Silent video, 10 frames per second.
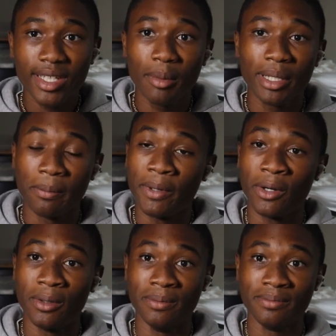I'm like,
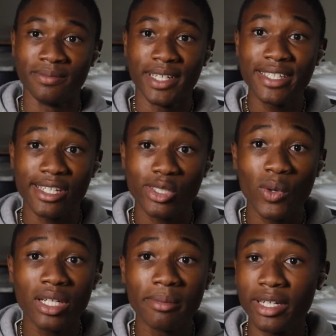bro, it's a
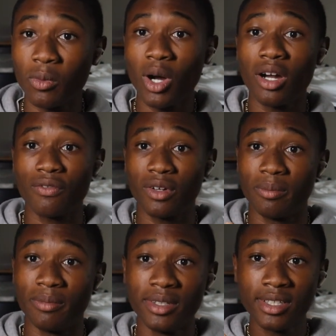20-minute walk
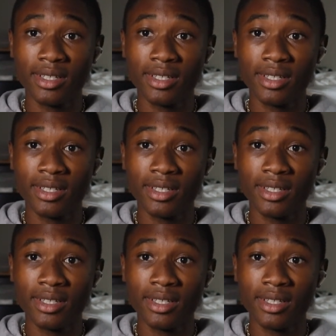from